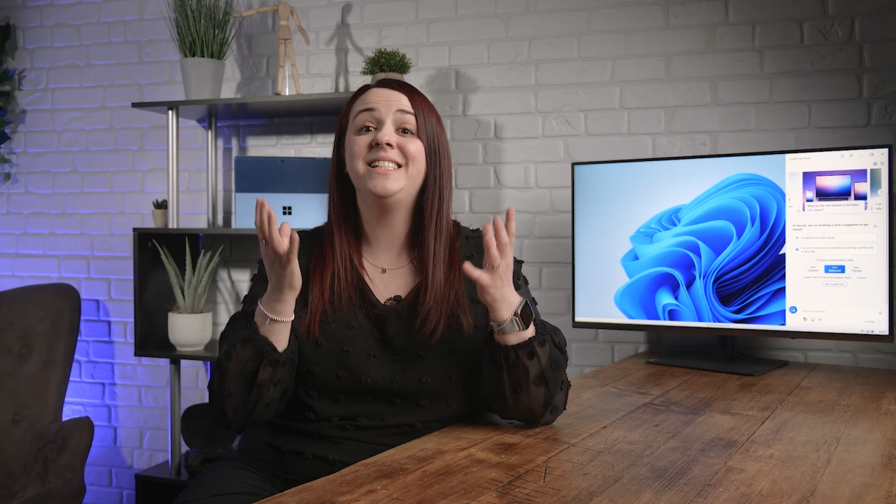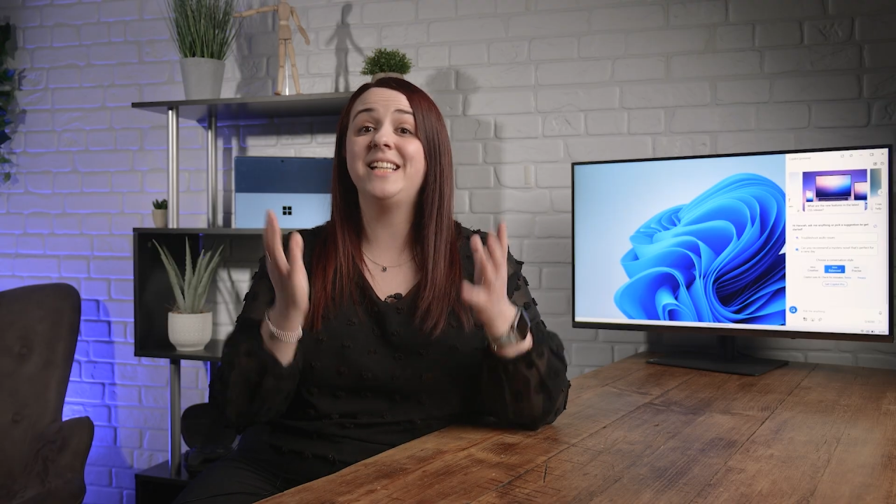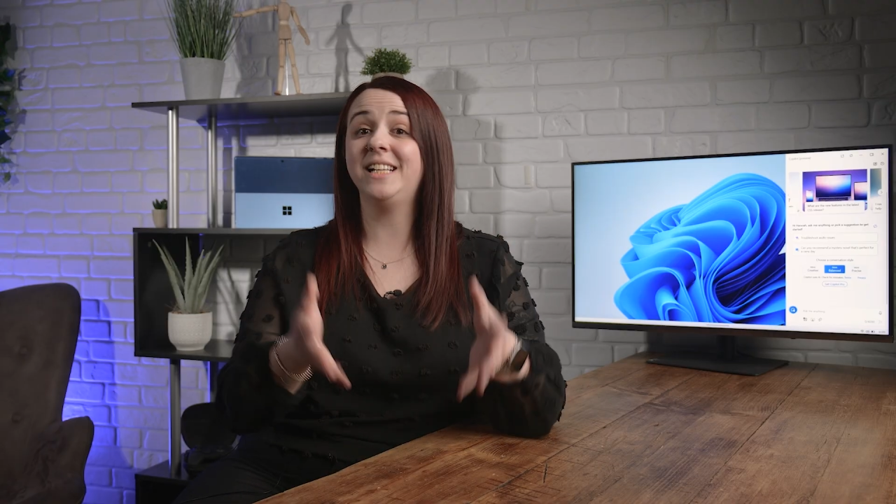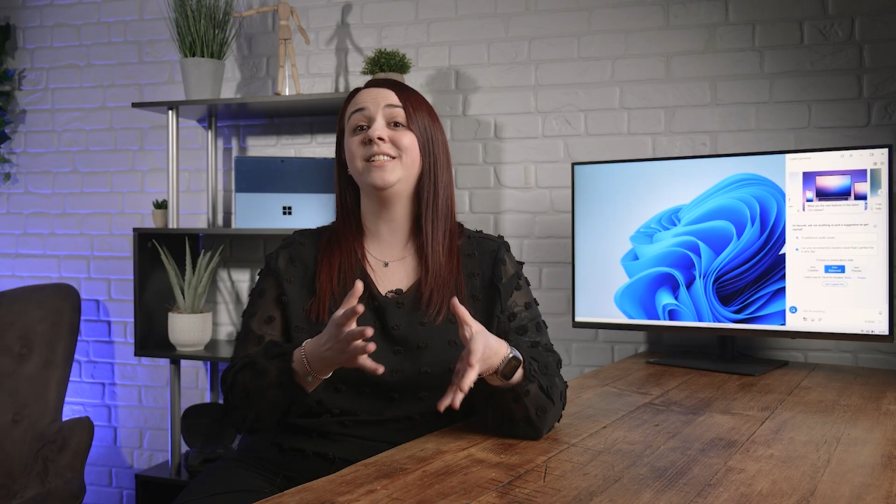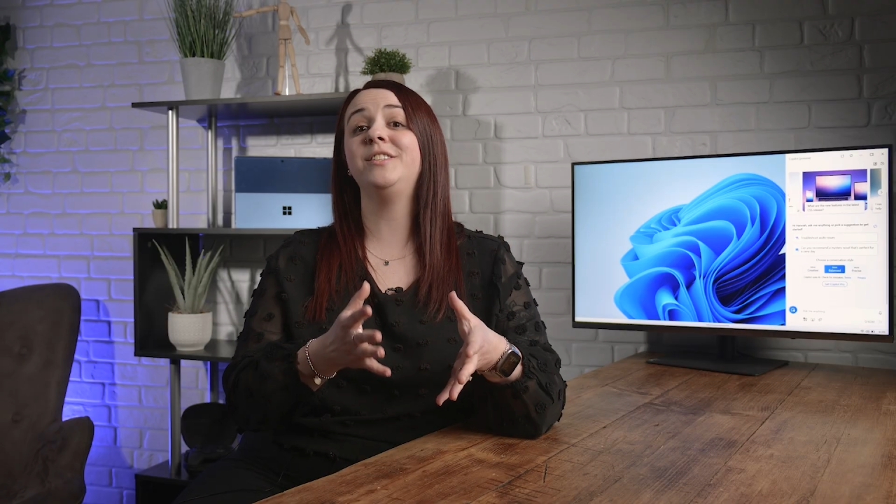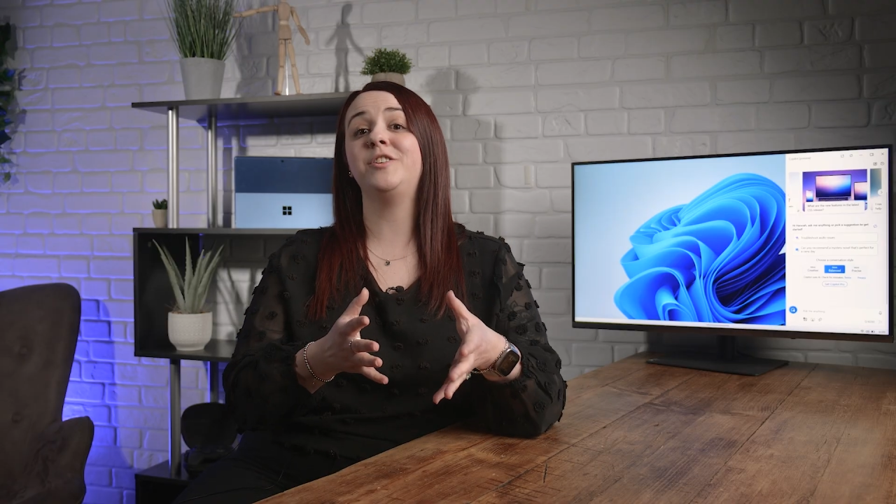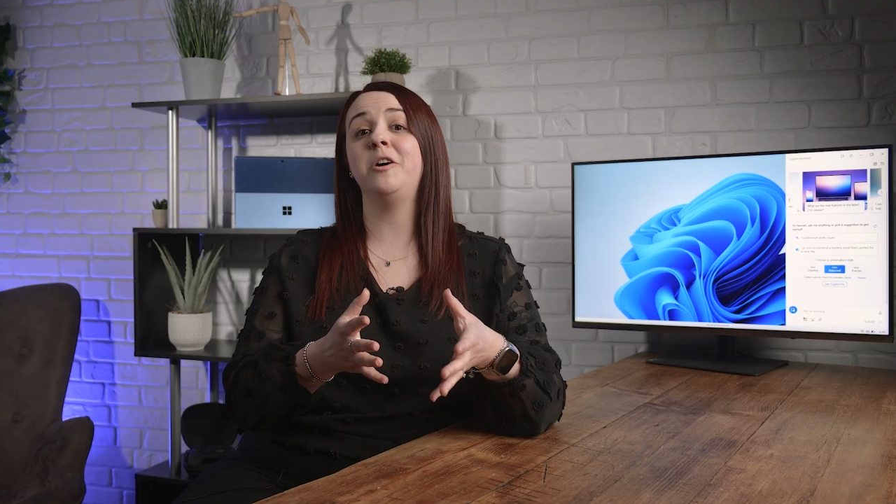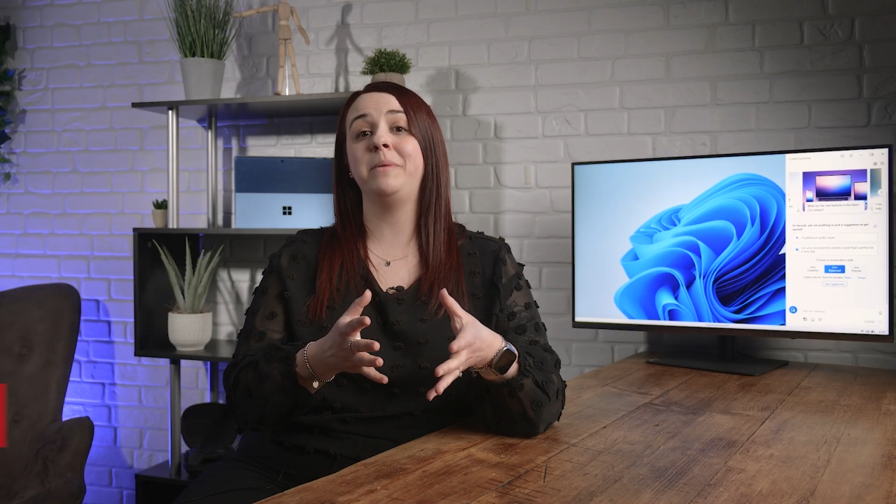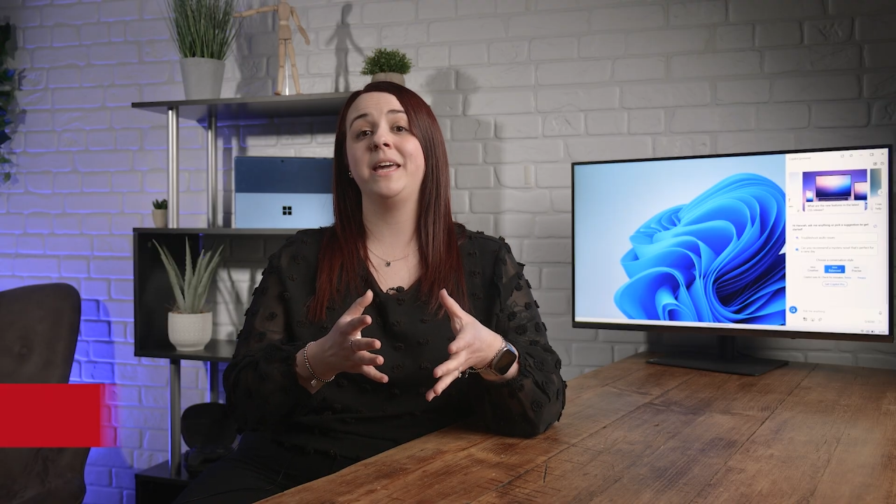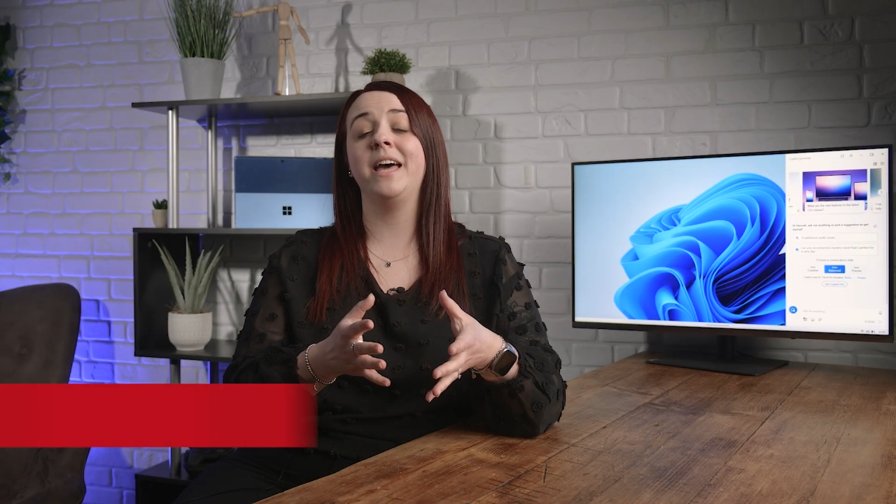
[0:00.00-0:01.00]
doesn't
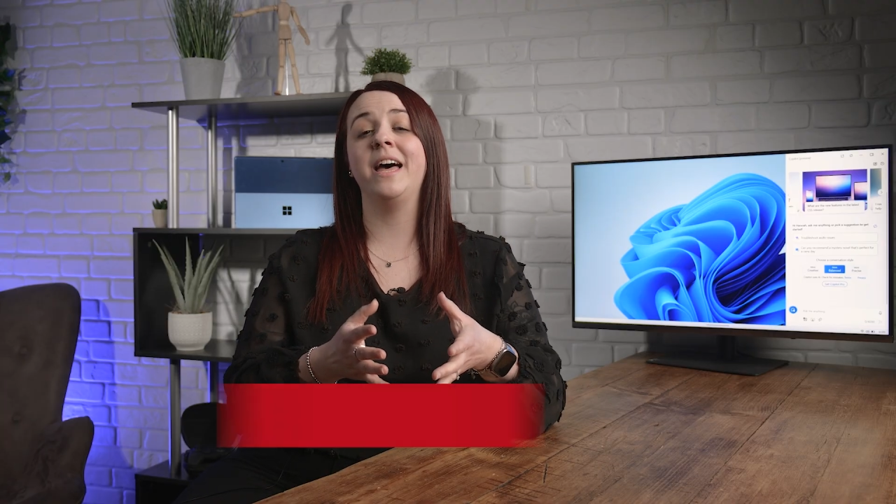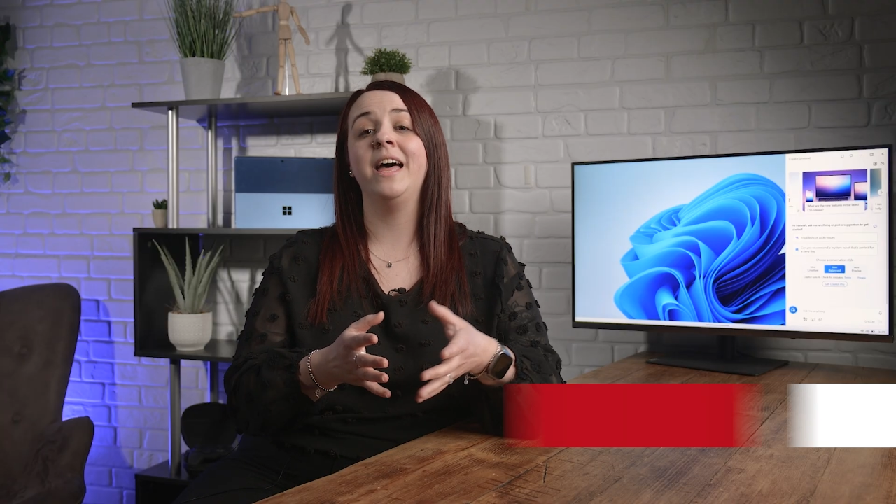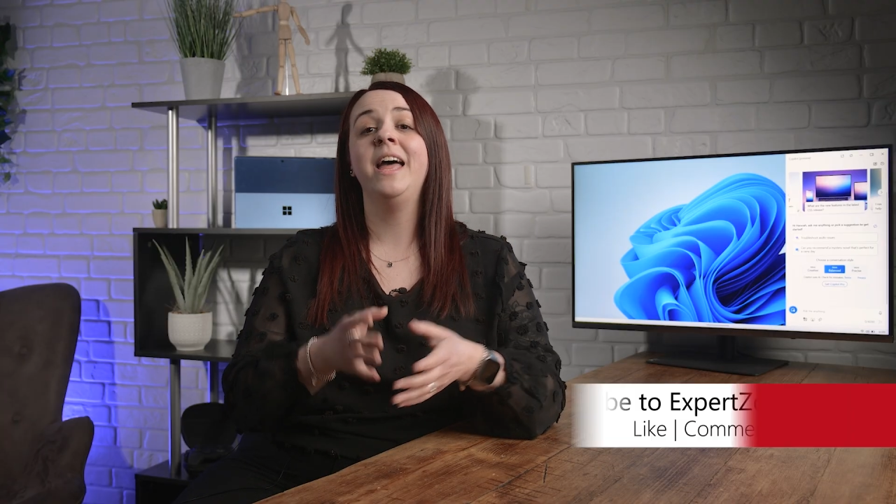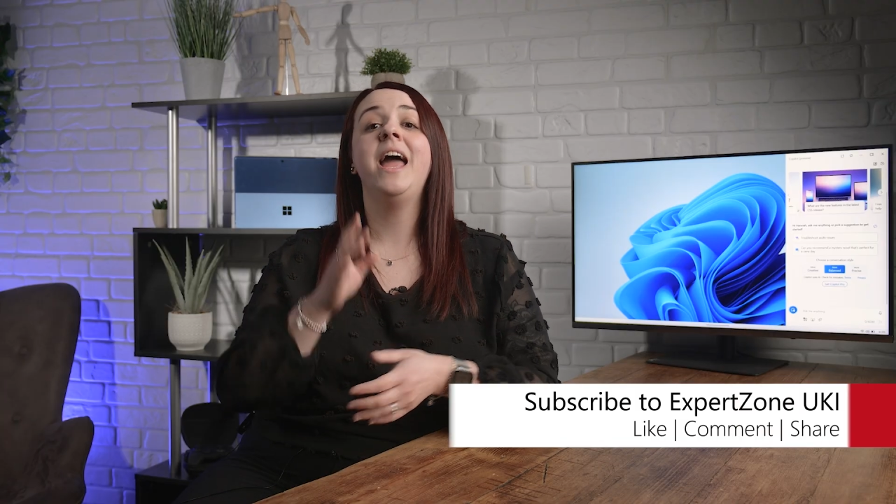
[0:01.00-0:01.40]
stop here.